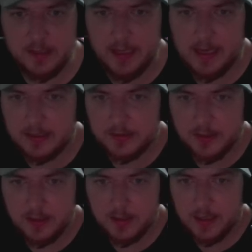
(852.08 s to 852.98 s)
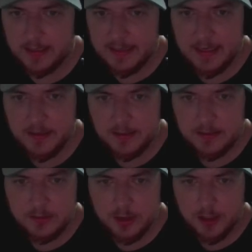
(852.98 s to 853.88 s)
And it's got a
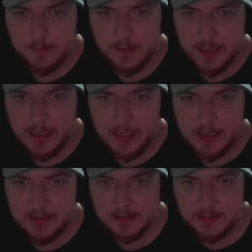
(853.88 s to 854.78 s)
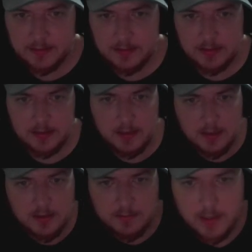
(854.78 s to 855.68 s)
cannon drop and
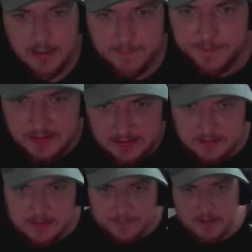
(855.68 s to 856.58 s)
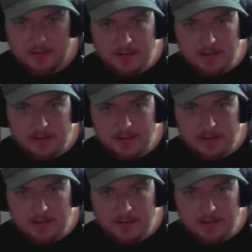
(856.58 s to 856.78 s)
ride length of 67